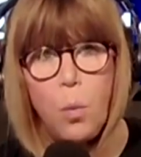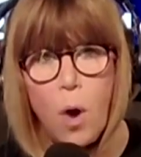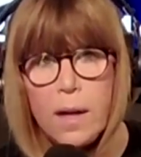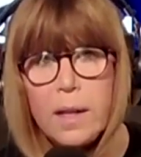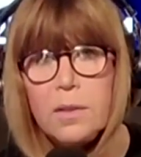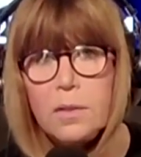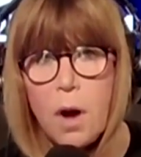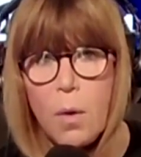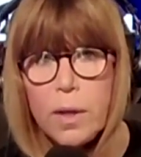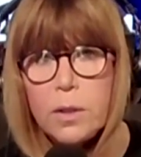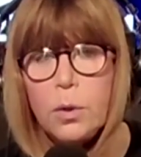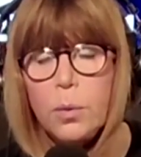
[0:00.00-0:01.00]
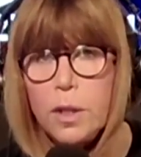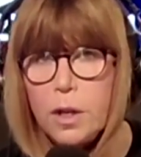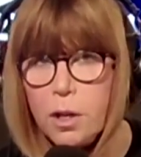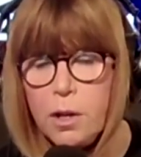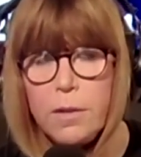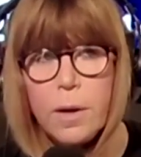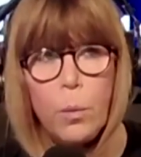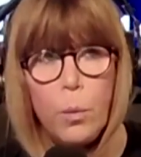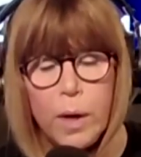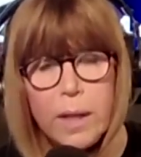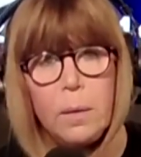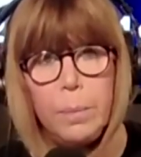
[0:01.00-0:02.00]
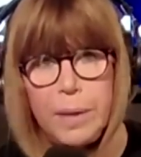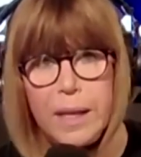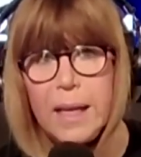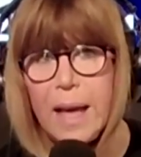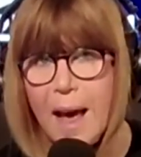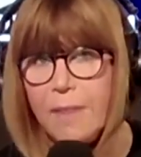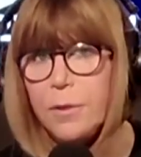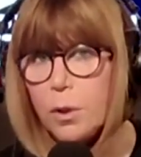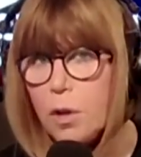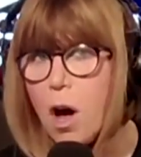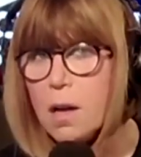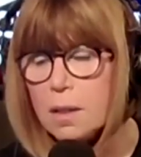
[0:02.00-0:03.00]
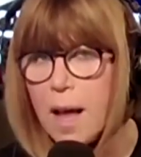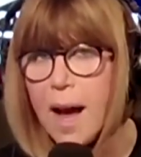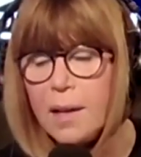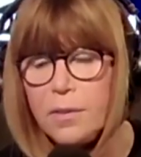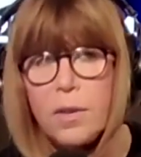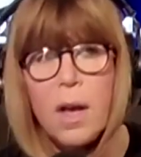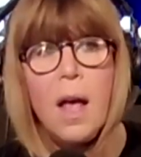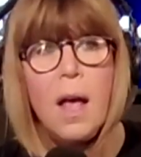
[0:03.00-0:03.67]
what is going to occur. There will be, after long last,